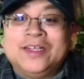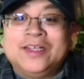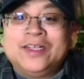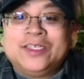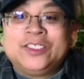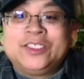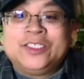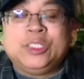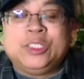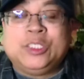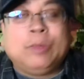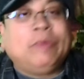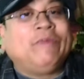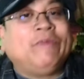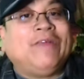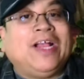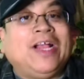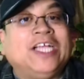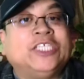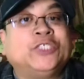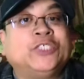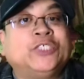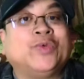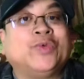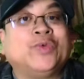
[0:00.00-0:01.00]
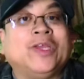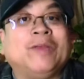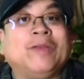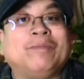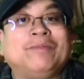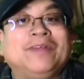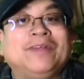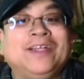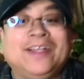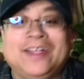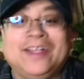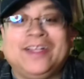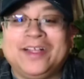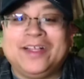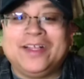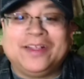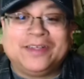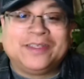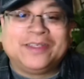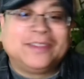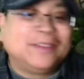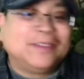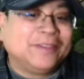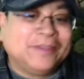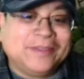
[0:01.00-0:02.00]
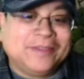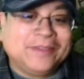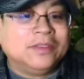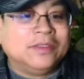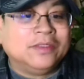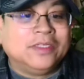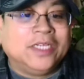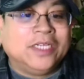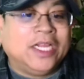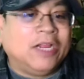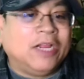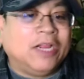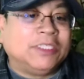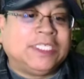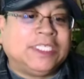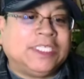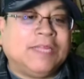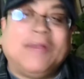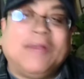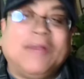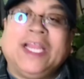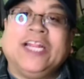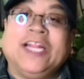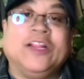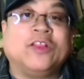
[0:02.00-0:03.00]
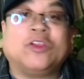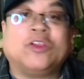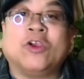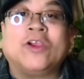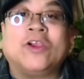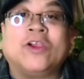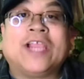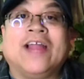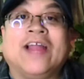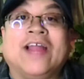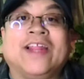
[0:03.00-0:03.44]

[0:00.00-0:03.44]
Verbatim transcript: Supervised trip. Harry's invited to the cookout